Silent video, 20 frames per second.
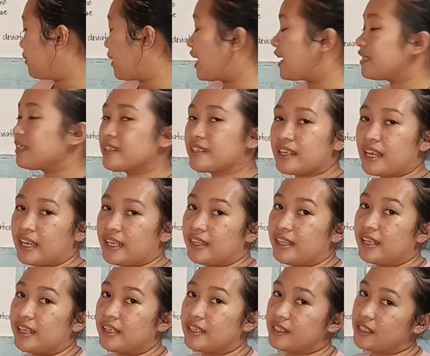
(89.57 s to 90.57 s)
right
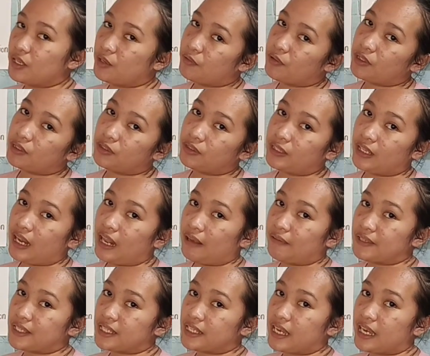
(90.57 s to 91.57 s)
side is equal to the
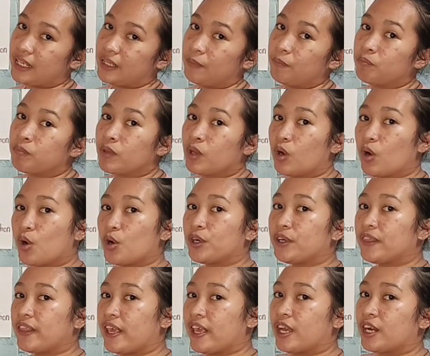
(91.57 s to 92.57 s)
left side,
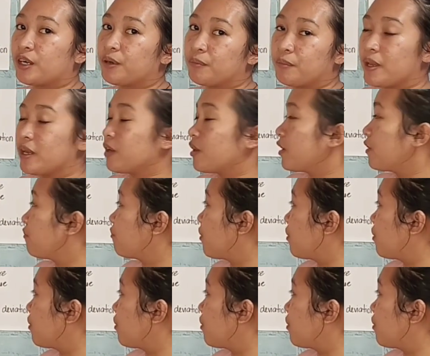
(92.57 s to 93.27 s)
or they are mirror